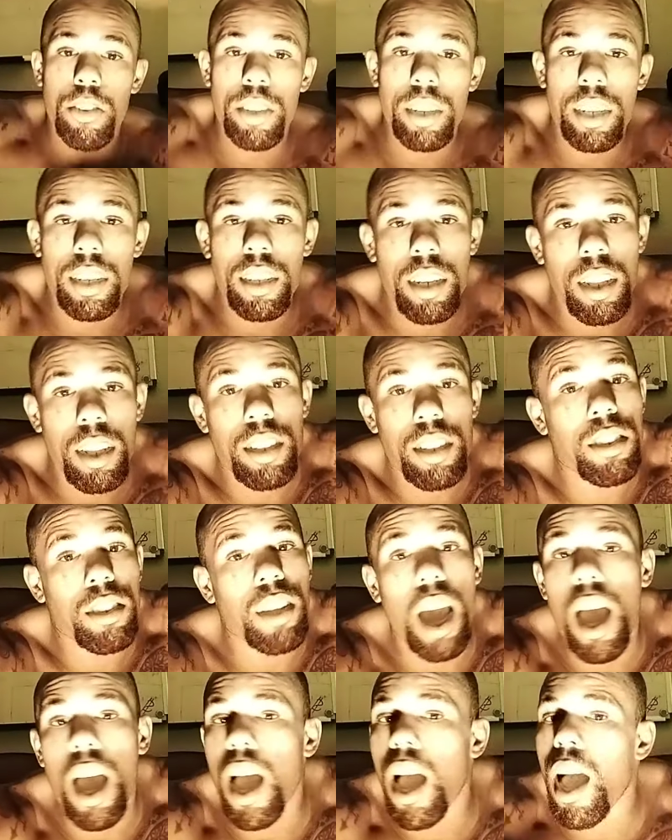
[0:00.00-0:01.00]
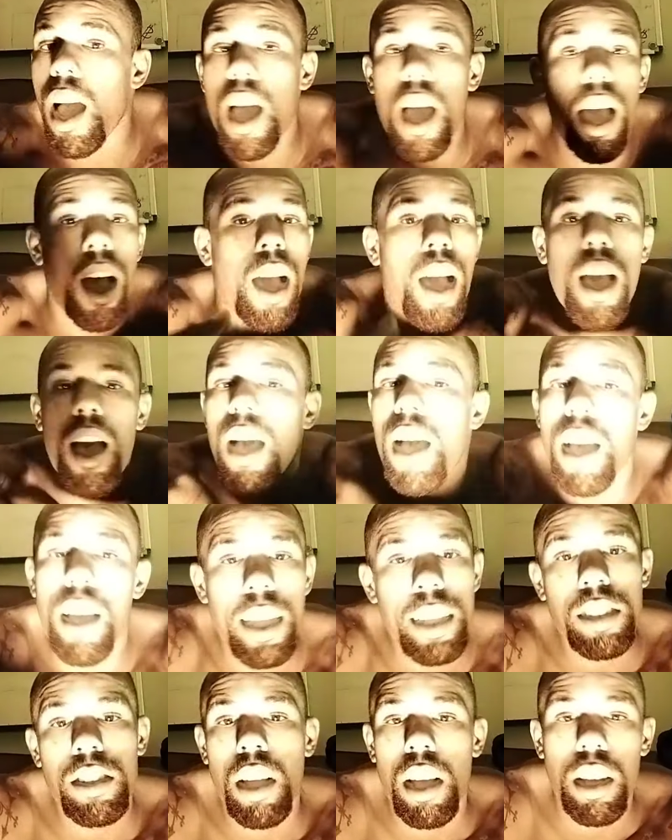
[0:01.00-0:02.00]
go get another
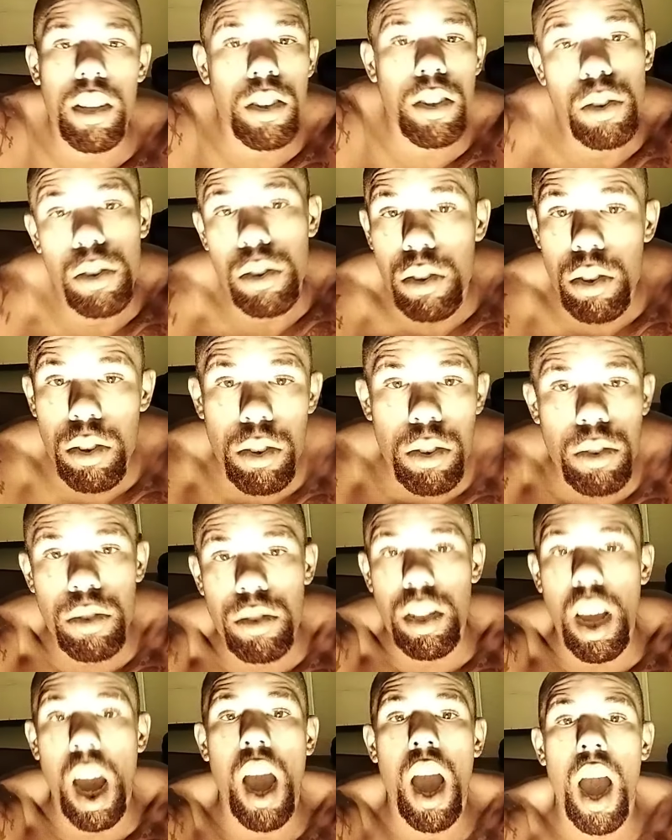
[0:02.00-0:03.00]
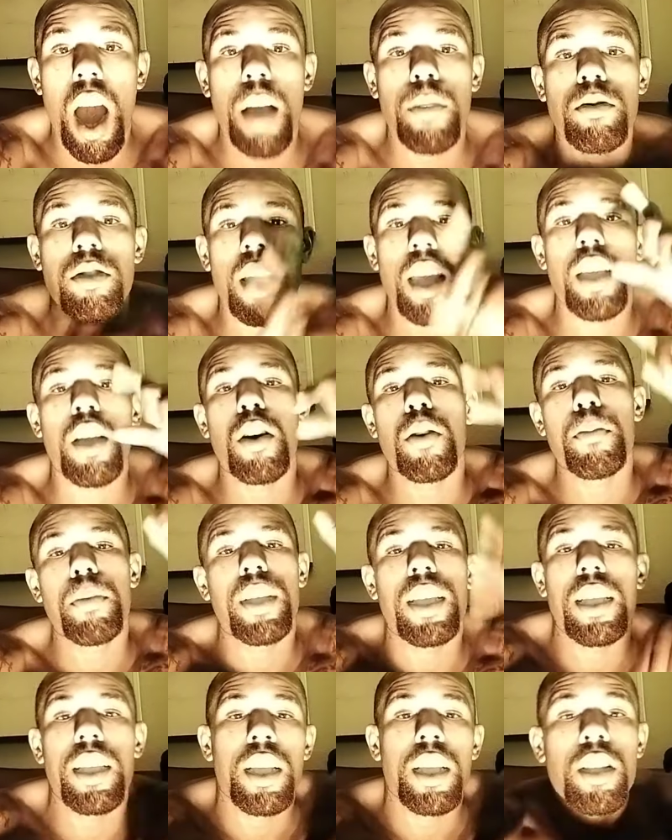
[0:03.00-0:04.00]
job. It's a cool job,
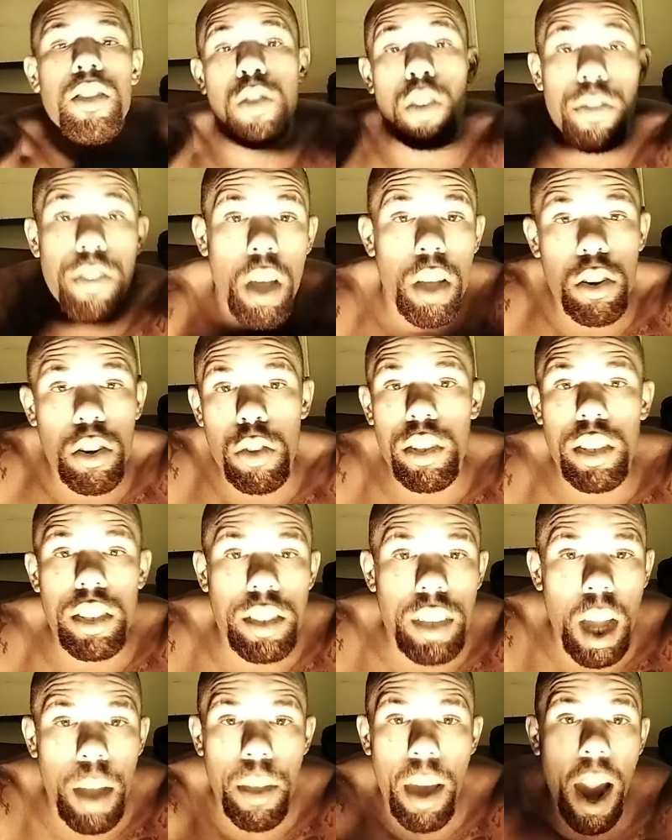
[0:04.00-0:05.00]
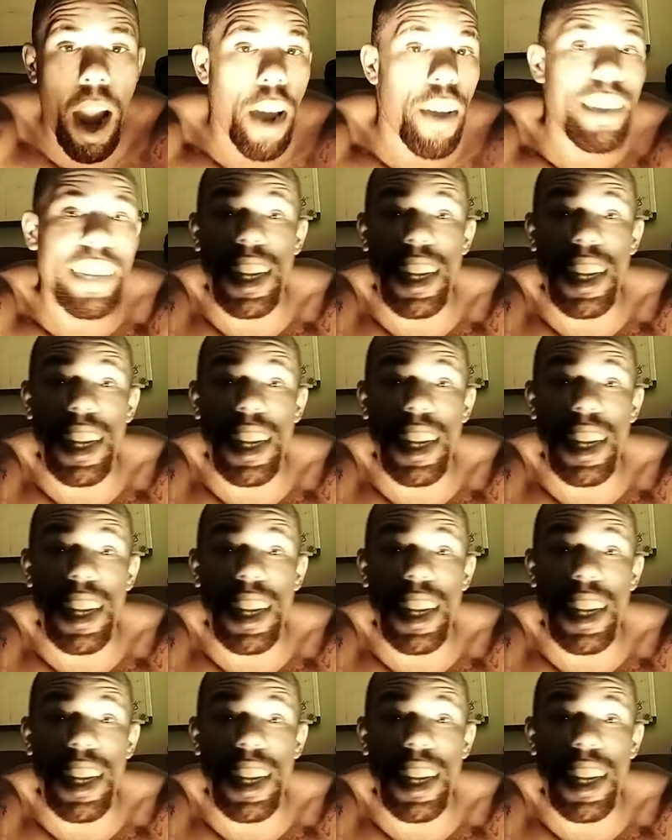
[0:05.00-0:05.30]
J-O-B. So if y'all know any job hire